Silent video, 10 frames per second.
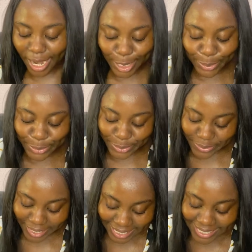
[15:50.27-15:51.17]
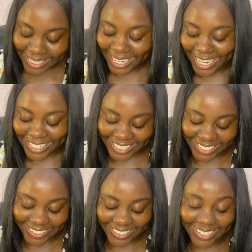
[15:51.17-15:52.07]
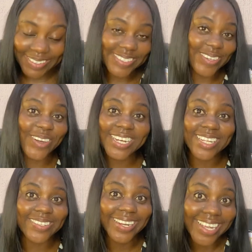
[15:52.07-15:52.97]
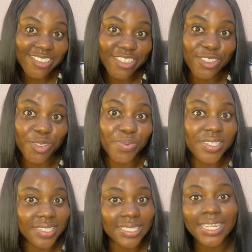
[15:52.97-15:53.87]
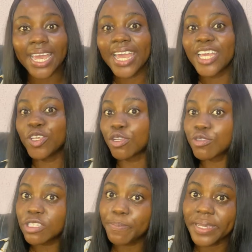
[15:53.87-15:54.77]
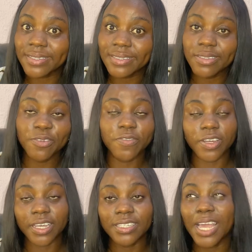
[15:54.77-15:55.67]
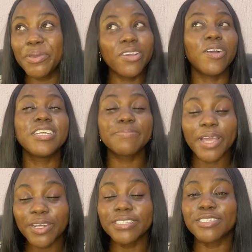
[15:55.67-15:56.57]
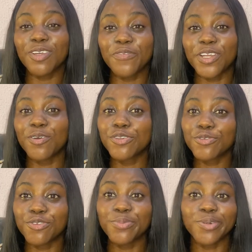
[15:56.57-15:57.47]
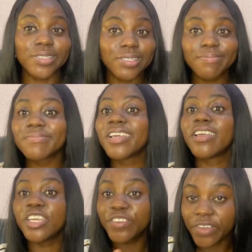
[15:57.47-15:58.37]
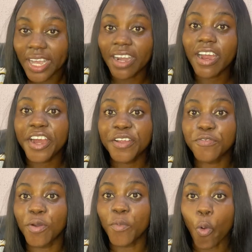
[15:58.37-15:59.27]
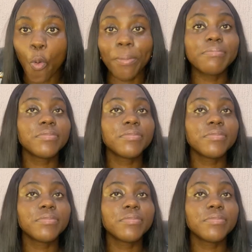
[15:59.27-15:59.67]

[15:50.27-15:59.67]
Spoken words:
don't do that to yourself. So under toiletries too, please, your toothpaste, don't forget. I mean, you can always buy all this stuff in law school, but if you can carry it from home,